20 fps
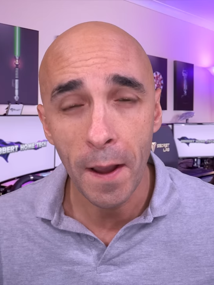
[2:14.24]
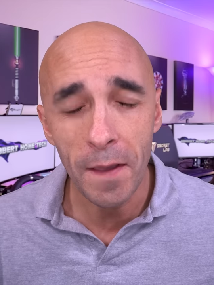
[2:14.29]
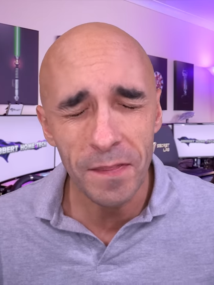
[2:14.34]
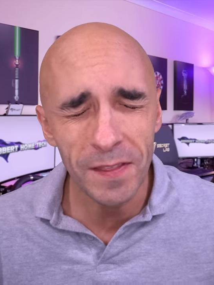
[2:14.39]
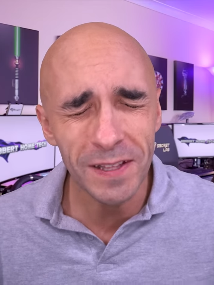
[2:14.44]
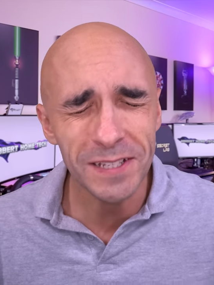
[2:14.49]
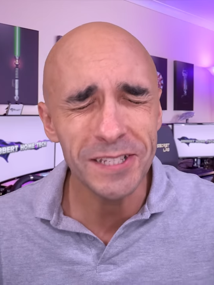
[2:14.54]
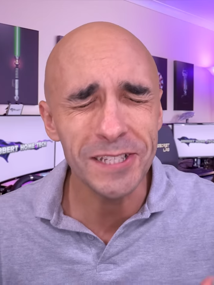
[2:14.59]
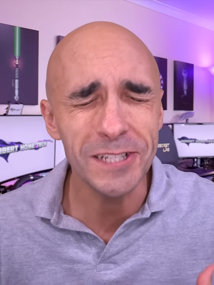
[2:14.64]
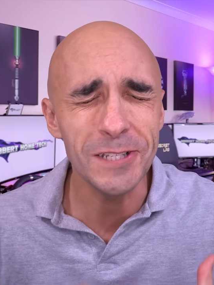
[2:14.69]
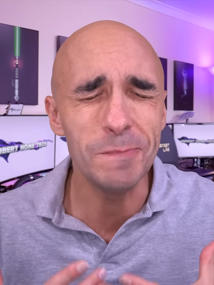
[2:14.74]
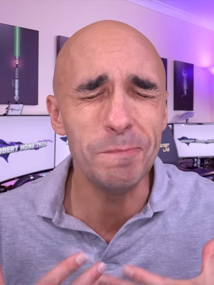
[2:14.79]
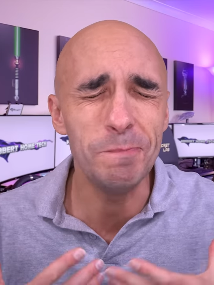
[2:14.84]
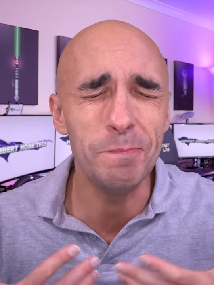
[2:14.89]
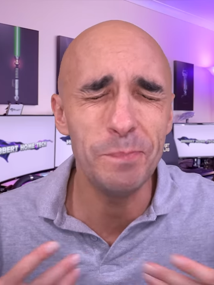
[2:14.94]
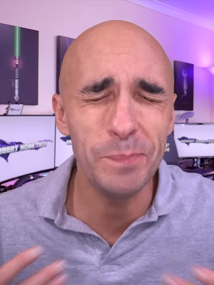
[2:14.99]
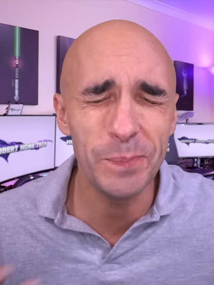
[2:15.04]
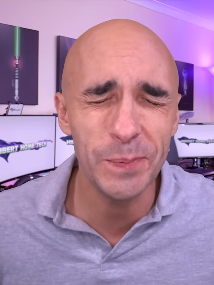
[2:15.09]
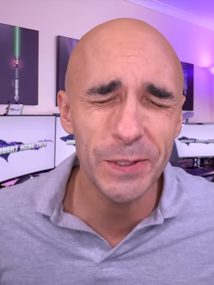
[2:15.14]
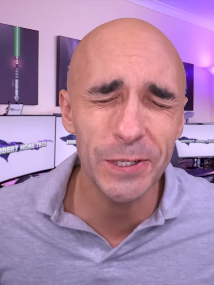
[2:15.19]
And this is
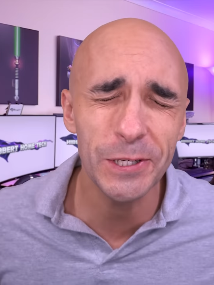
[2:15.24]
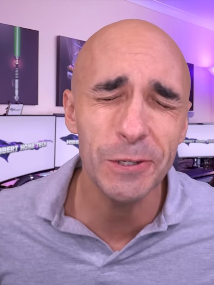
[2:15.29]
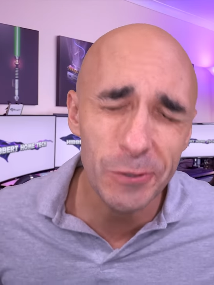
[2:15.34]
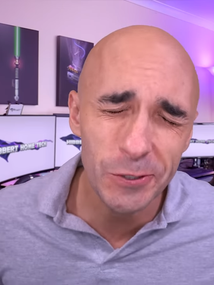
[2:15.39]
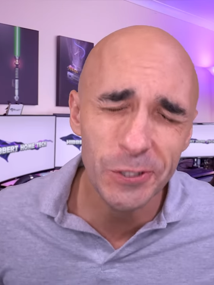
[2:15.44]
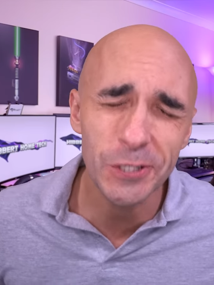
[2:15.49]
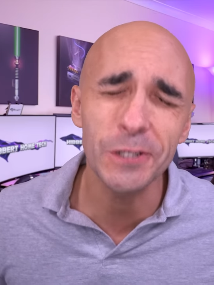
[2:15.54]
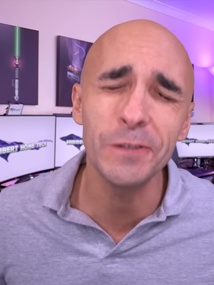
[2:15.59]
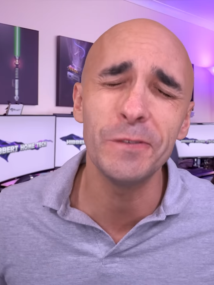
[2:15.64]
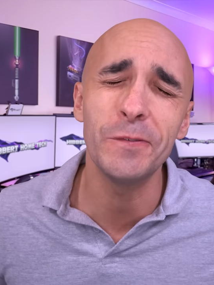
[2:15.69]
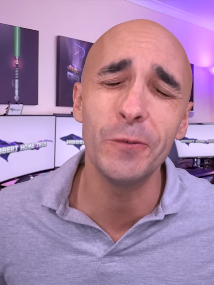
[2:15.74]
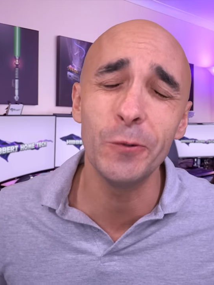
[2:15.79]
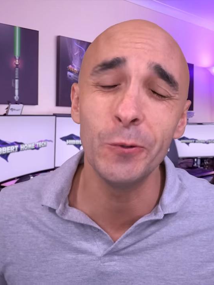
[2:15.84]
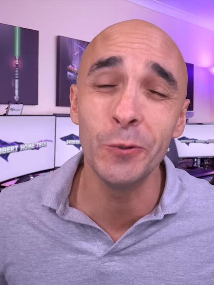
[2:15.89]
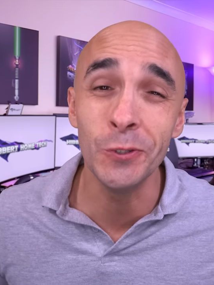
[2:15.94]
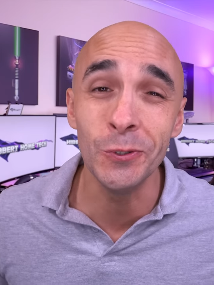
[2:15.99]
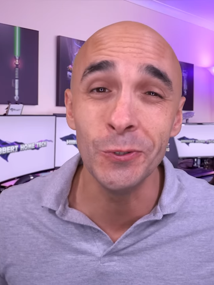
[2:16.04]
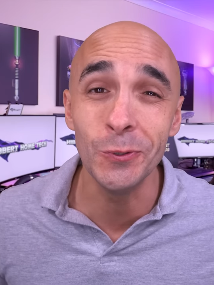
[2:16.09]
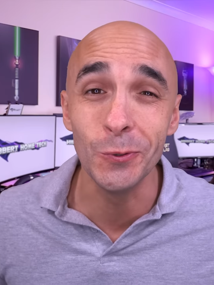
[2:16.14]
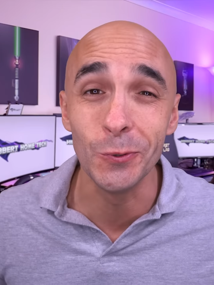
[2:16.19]
beautiful
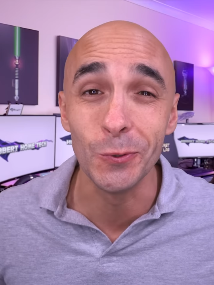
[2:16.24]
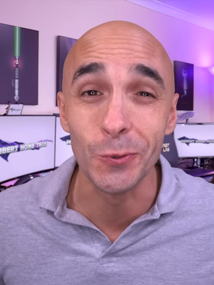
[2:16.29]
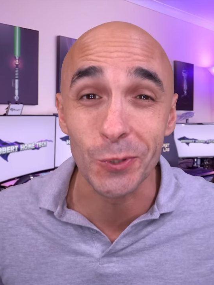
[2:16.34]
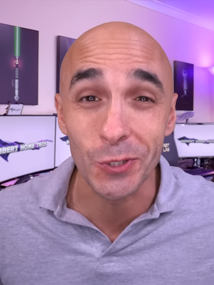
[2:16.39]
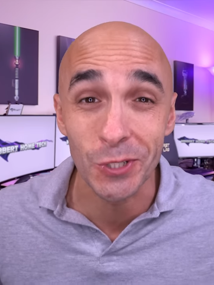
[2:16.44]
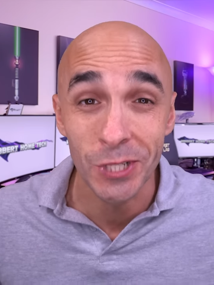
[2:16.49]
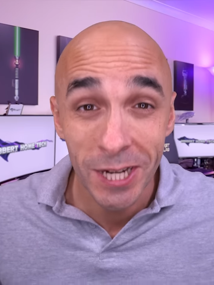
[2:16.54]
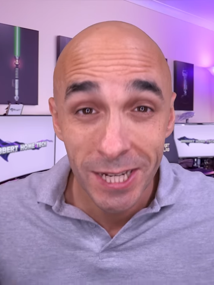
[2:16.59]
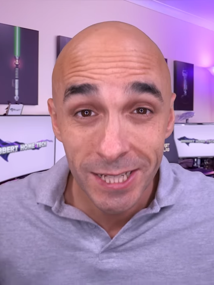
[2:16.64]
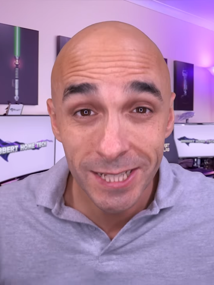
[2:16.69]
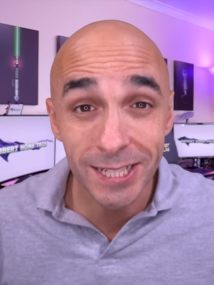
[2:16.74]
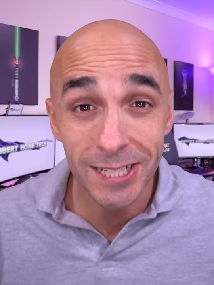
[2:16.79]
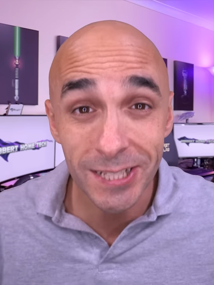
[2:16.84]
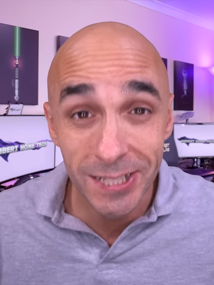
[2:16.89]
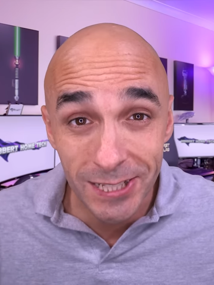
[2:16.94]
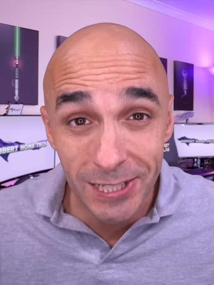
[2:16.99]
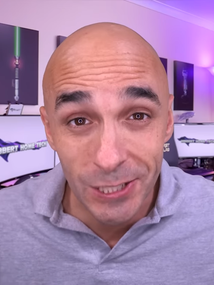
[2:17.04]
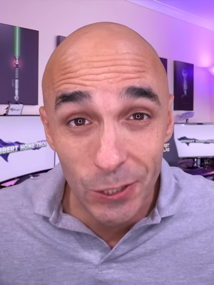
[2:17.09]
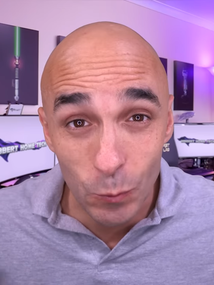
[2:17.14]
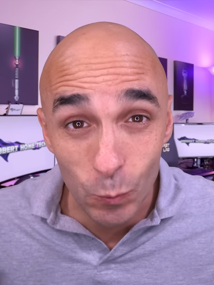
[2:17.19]
news.
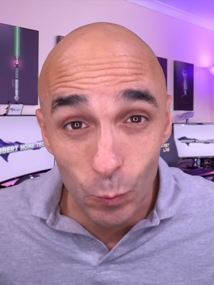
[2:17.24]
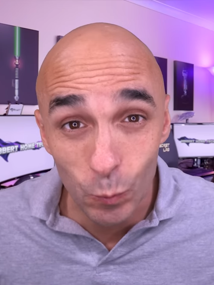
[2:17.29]
This is